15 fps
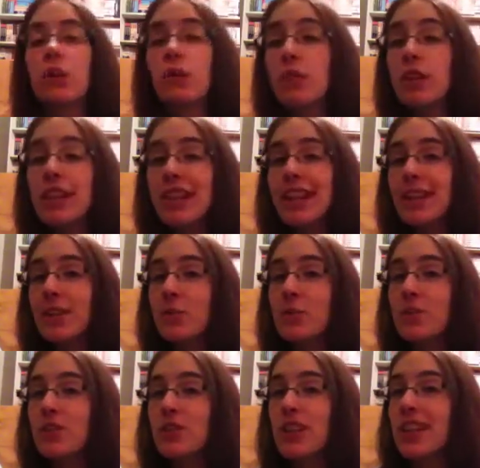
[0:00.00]
We got a
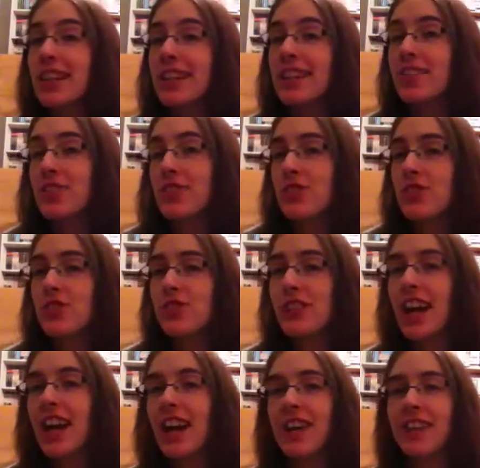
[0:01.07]
Twit challenge.
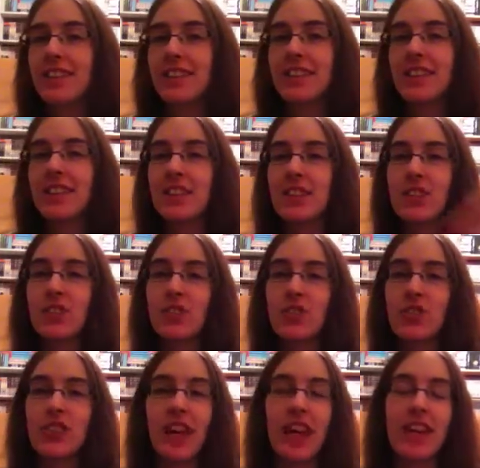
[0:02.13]
I
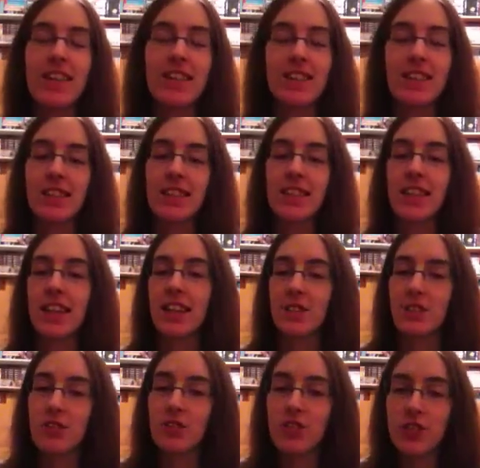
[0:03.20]
initialized it
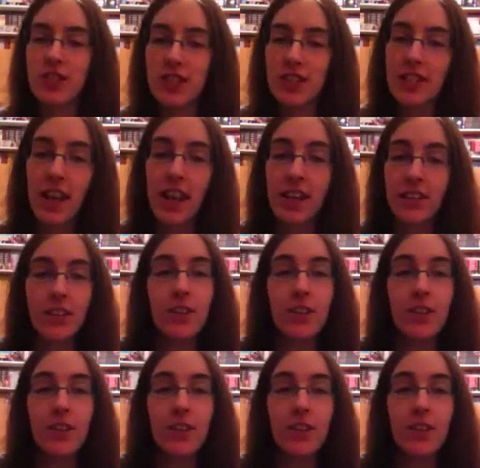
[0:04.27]
and she tagged